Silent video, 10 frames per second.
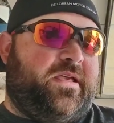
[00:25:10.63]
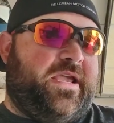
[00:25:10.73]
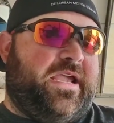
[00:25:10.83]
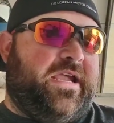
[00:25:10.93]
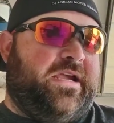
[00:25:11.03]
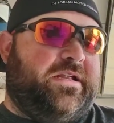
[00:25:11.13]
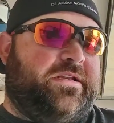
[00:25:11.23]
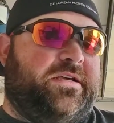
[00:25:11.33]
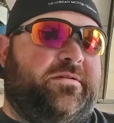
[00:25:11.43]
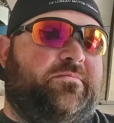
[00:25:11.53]

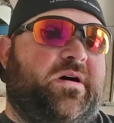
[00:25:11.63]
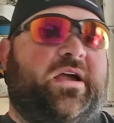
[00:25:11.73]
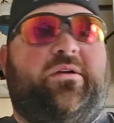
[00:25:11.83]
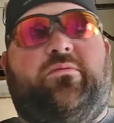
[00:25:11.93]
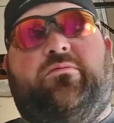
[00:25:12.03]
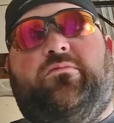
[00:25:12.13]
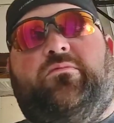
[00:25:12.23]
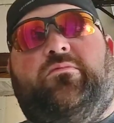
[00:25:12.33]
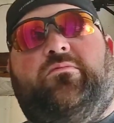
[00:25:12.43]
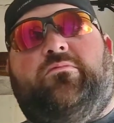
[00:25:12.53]
And my
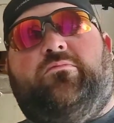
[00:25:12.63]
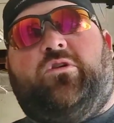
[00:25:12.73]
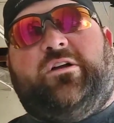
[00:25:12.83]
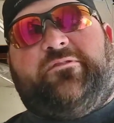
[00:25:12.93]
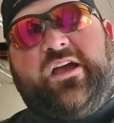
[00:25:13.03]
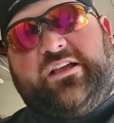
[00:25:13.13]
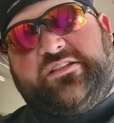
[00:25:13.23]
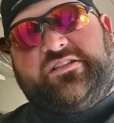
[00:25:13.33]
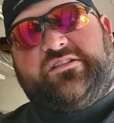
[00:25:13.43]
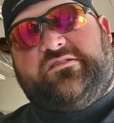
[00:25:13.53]
wife
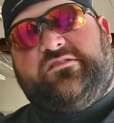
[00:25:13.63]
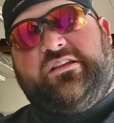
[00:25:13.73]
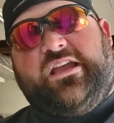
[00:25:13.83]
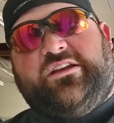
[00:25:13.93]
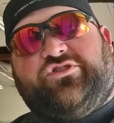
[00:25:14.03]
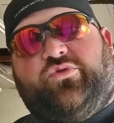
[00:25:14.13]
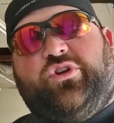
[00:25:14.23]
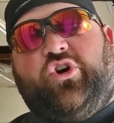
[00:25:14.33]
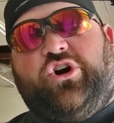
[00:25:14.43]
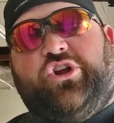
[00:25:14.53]
has Android
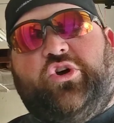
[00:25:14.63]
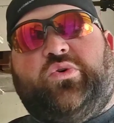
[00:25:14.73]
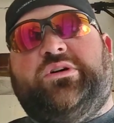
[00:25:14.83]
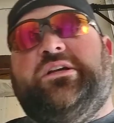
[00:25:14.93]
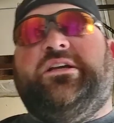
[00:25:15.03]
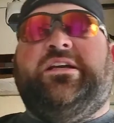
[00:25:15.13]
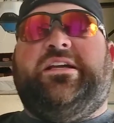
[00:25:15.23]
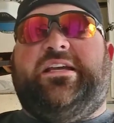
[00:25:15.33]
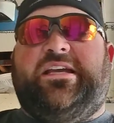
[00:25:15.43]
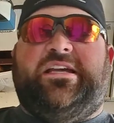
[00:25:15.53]
Auto
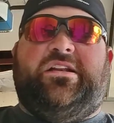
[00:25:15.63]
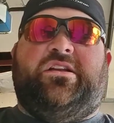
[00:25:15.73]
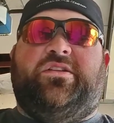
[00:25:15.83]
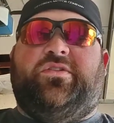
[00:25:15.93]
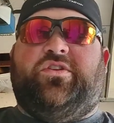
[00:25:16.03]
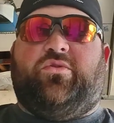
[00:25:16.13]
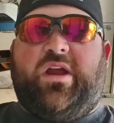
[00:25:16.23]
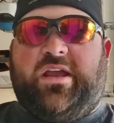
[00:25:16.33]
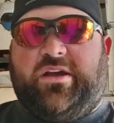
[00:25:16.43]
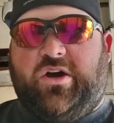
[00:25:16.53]
in the
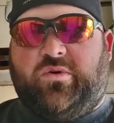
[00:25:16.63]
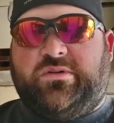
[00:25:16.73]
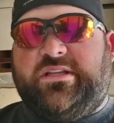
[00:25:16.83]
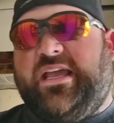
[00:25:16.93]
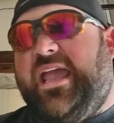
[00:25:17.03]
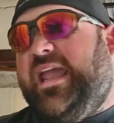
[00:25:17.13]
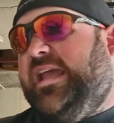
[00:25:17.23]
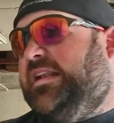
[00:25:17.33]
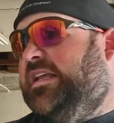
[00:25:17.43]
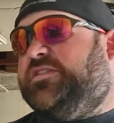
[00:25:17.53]
Durango,
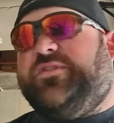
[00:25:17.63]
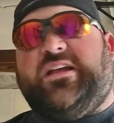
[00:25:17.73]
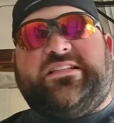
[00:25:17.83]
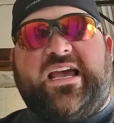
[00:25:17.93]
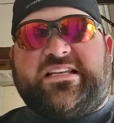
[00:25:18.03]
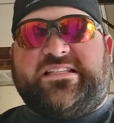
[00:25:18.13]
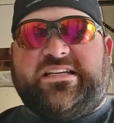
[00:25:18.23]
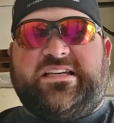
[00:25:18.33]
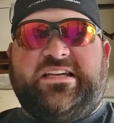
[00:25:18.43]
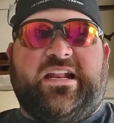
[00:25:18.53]
and it's
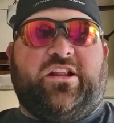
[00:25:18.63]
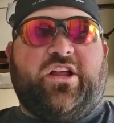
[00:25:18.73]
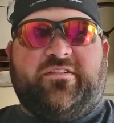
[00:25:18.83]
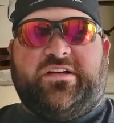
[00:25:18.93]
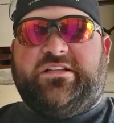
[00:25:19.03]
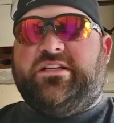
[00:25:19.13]
fantastic, and I love it.